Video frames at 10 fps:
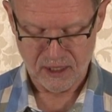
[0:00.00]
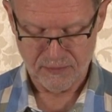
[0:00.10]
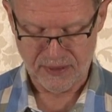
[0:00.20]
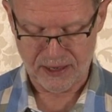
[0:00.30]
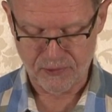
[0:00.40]

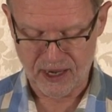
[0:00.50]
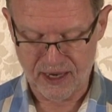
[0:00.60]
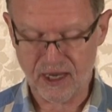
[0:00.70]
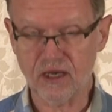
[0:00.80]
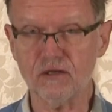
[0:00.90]
by
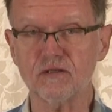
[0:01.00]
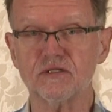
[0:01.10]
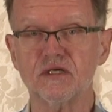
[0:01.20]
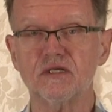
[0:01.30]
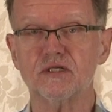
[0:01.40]

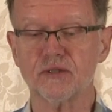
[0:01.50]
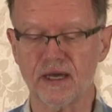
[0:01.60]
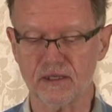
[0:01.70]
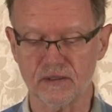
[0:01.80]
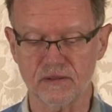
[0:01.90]
Reinhild
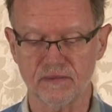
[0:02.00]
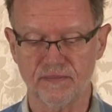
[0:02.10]
Traitler.